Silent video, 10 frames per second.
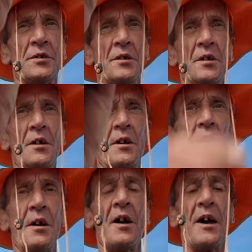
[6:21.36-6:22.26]
So as the
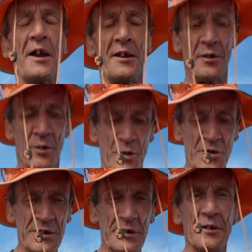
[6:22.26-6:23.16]
man came
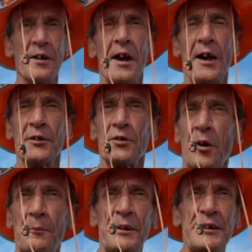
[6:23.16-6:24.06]
over, he was actually just
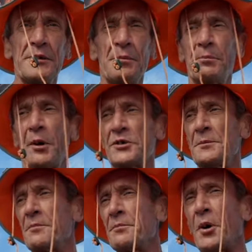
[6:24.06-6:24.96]
working at the
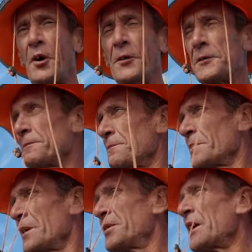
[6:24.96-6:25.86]
kayak rental
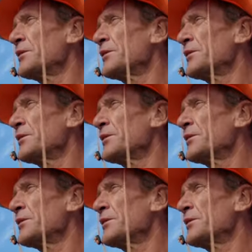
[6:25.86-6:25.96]
place.